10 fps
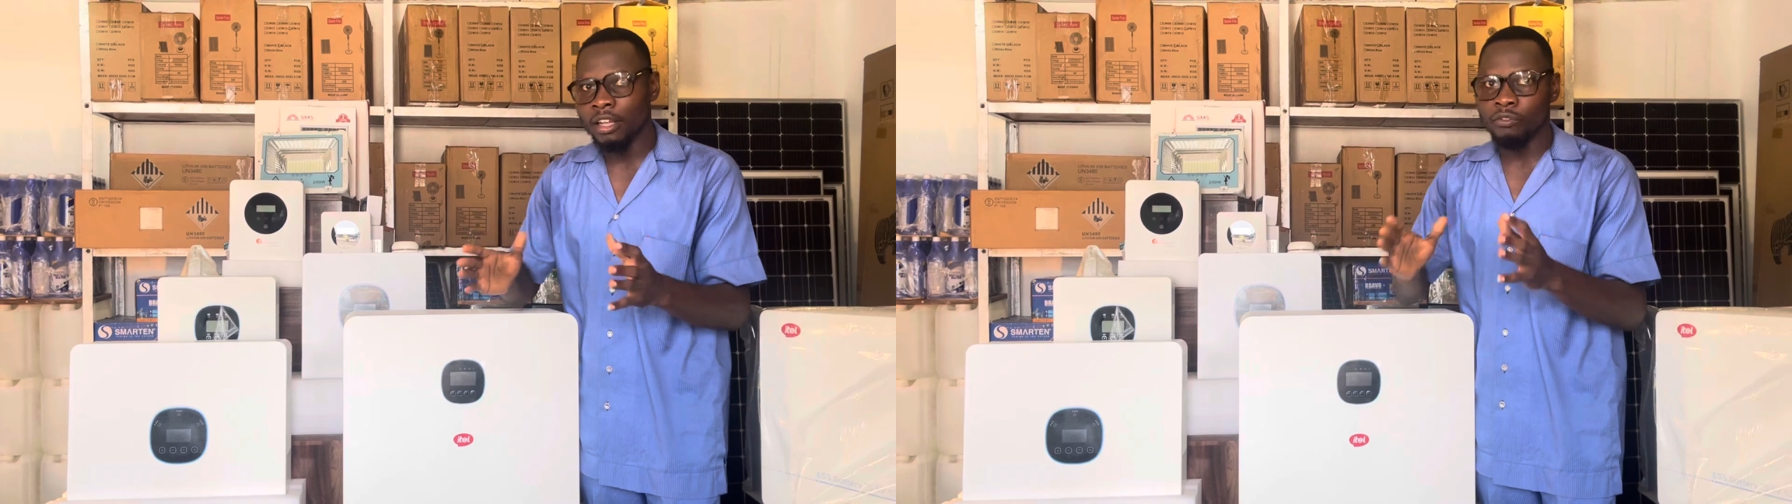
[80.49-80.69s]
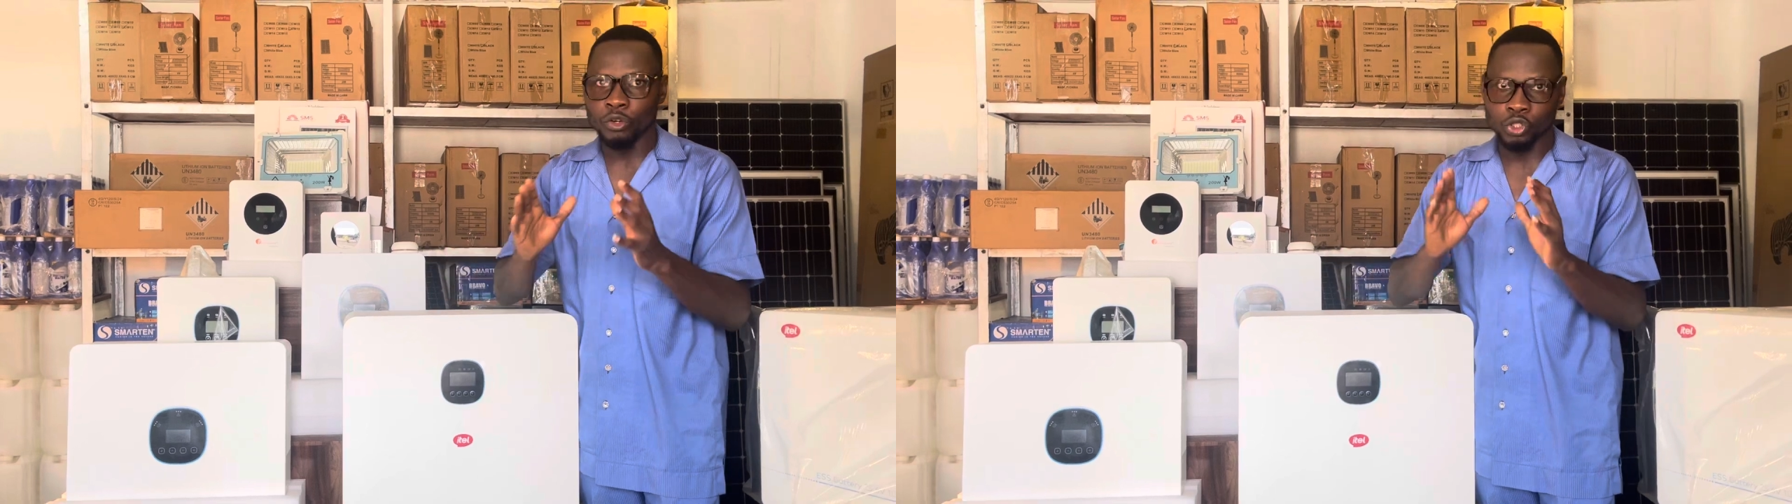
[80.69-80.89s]

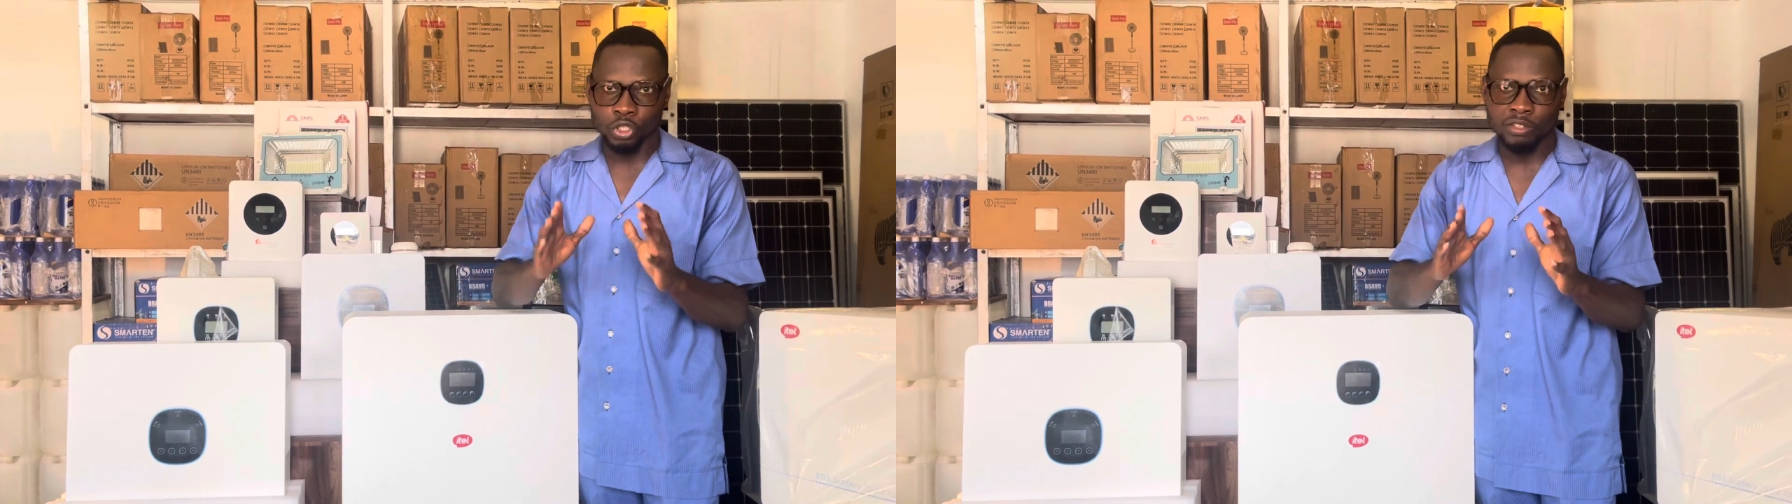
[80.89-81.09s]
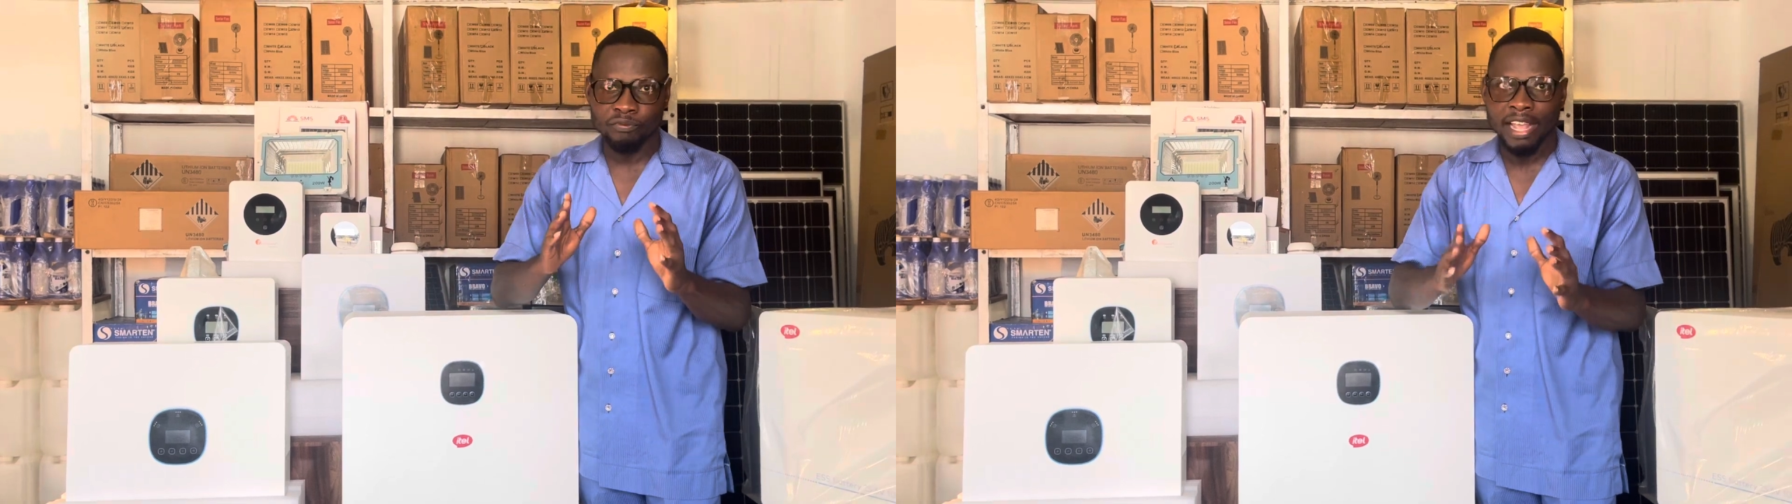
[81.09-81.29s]
for
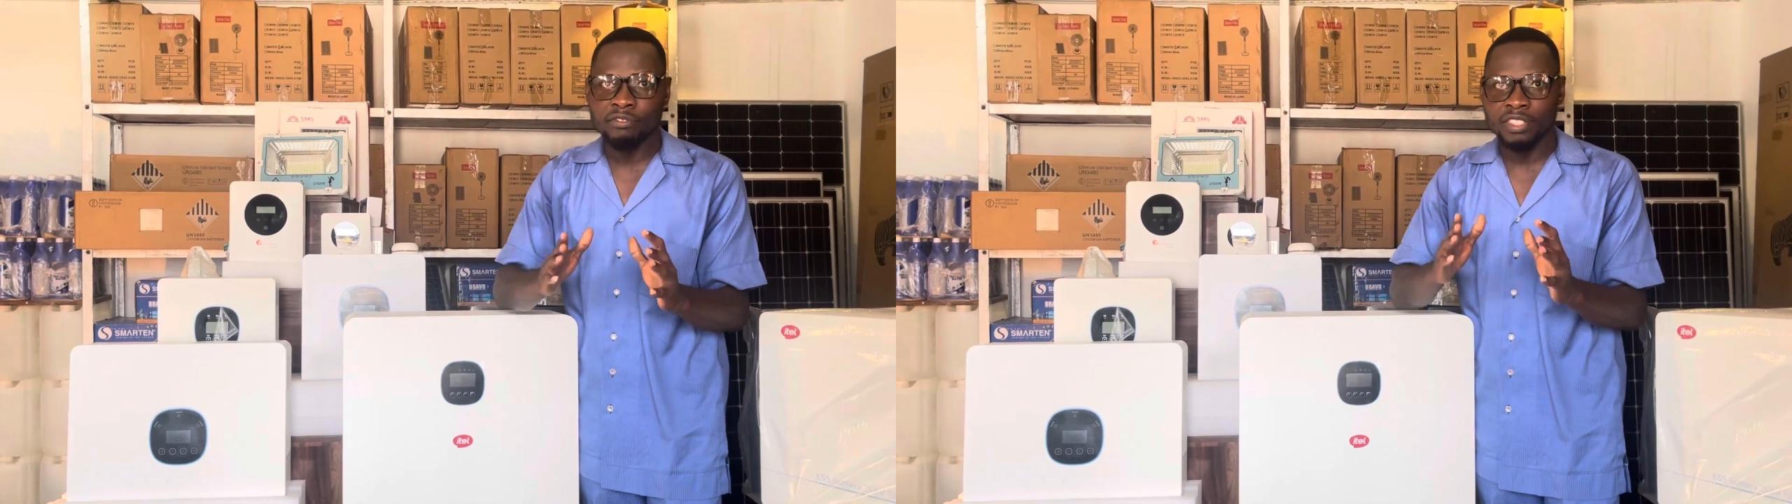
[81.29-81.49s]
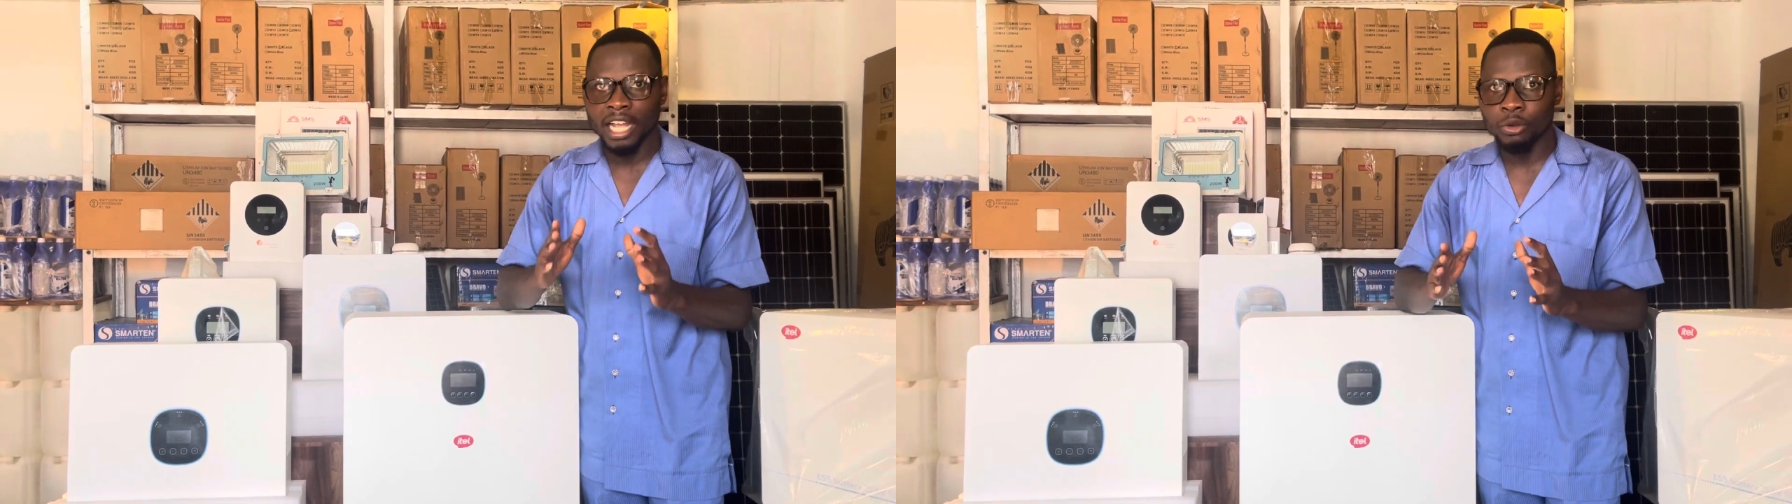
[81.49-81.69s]
just
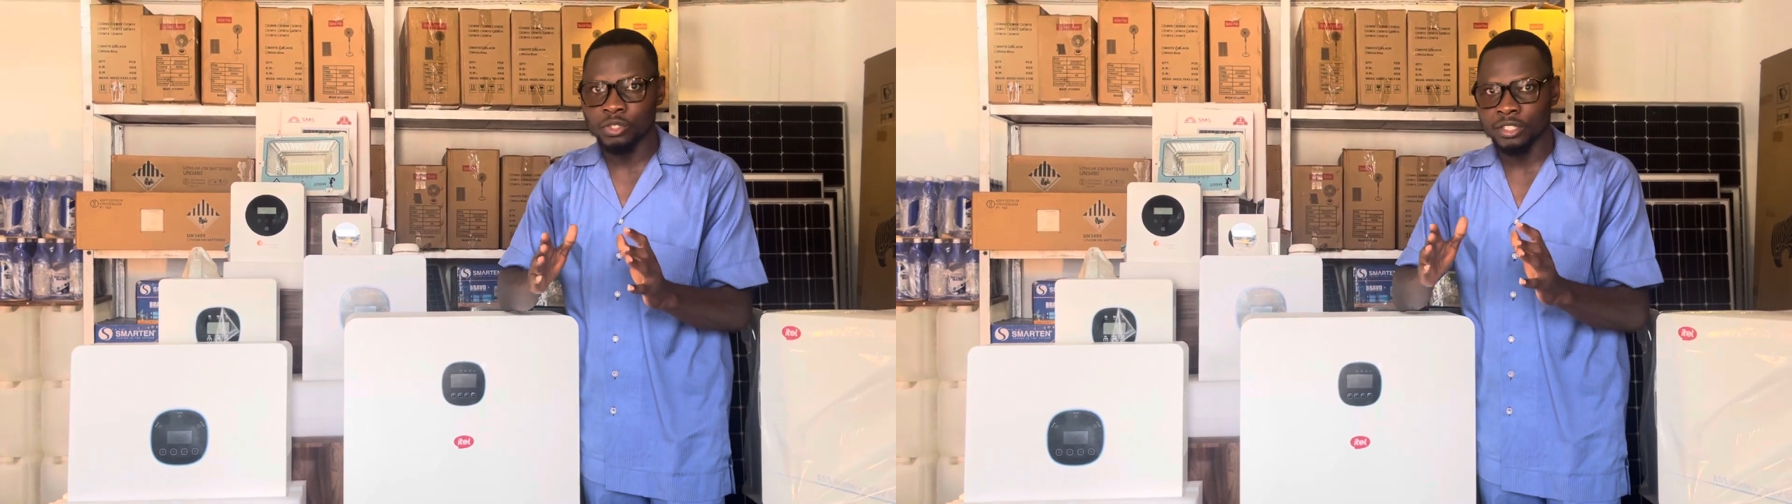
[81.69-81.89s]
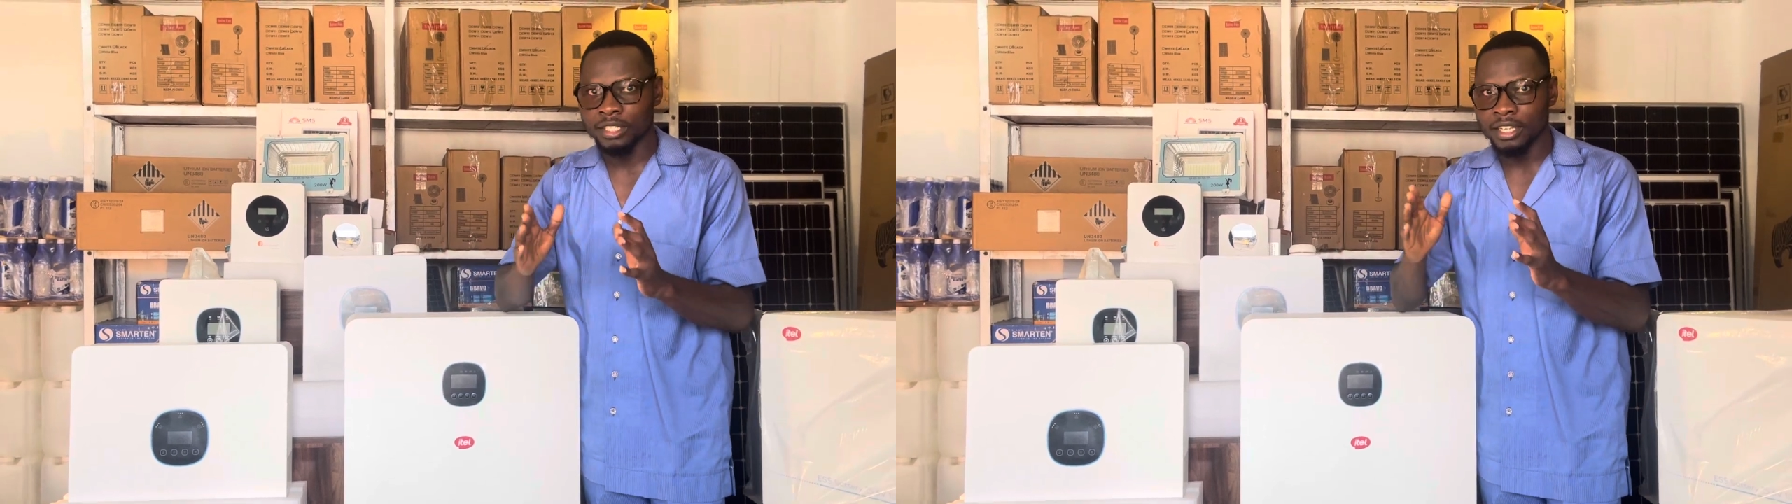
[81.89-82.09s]

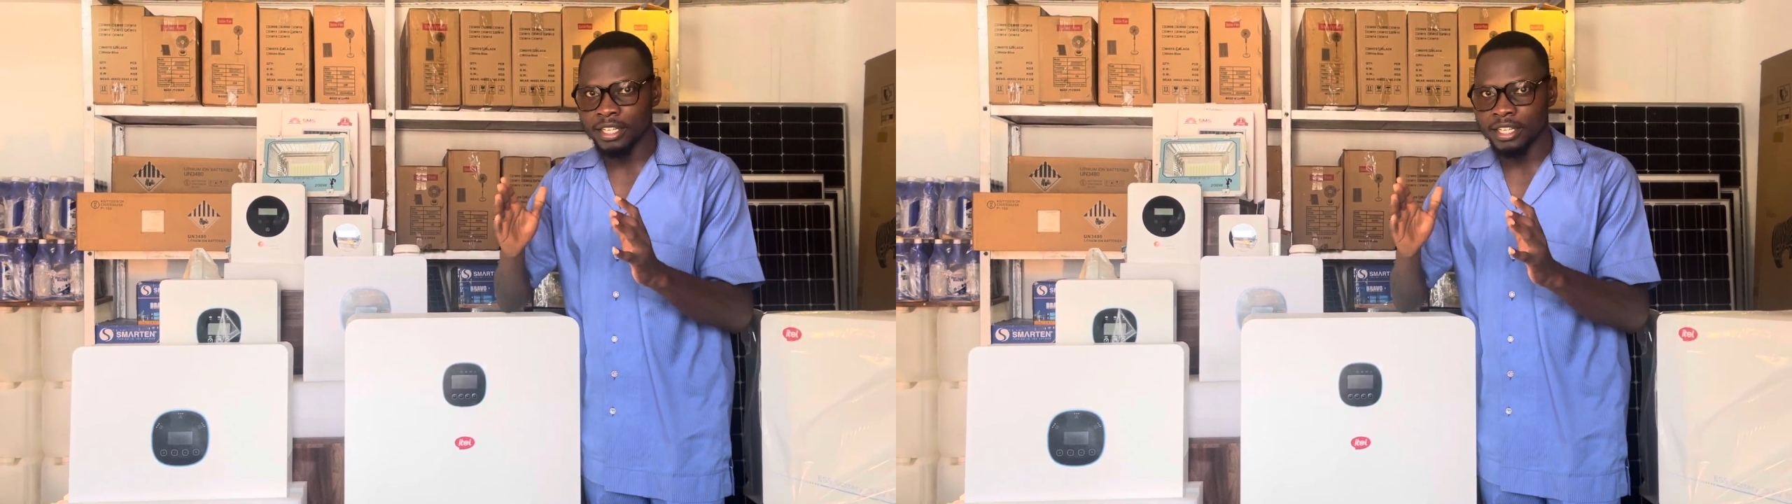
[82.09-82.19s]
5,000